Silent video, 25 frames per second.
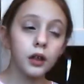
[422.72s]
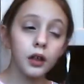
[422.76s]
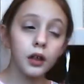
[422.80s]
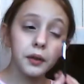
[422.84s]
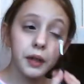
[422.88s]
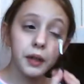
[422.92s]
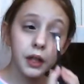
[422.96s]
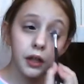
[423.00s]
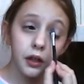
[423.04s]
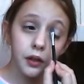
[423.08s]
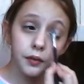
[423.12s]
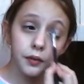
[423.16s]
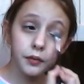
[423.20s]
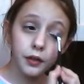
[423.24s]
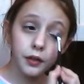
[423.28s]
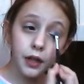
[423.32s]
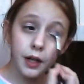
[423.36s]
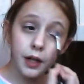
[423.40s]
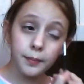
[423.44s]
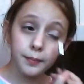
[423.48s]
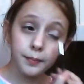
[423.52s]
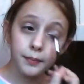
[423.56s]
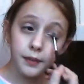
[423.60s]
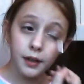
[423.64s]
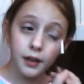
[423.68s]
going over
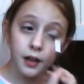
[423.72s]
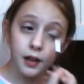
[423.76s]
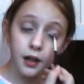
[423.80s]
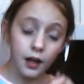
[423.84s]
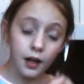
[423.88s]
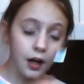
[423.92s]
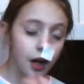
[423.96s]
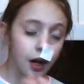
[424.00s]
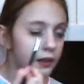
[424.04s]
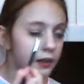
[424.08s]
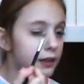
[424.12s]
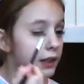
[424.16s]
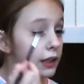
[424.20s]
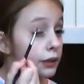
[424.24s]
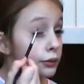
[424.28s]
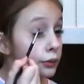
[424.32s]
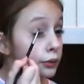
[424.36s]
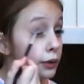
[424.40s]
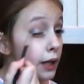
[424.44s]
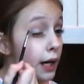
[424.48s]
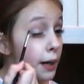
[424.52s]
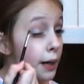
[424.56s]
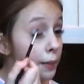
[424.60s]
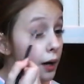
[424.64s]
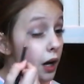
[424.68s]
it, and then
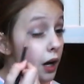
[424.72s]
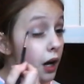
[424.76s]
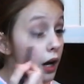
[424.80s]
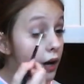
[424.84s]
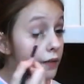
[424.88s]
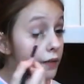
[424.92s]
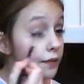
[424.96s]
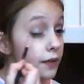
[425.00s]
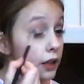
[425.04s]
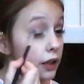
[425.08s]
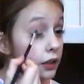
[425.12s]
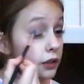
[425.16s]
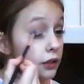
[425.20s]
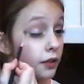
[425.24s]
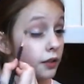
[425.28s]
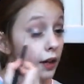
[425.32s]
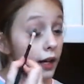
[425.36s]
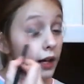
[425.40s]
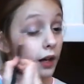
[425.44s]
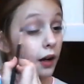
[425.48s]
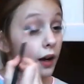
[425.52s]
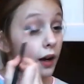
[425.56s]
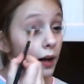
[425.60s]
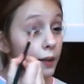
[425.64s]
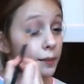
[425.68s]
you'll get a perfect
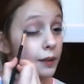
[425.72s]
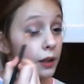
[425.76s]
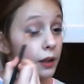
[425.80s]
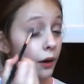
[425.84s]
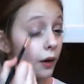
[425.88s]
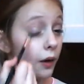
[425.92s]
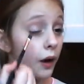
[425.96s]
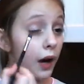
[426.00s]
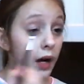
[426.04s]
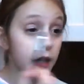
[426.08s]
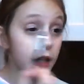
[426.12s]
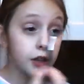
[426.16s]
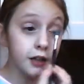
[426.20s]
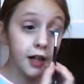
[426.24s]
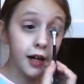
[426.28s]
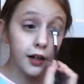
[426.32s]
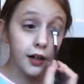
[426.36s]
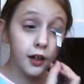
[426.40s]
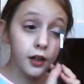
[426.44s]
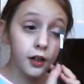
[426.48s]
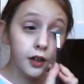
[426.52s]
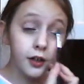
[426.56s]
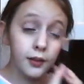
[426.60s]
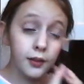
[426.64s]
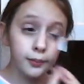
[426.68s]
straight line with your
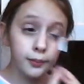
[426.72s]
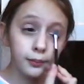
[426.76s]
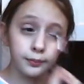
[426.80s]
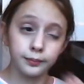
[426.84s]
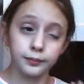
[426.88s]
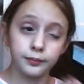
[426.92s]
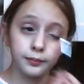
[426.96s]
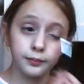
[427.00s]
eyeshadow.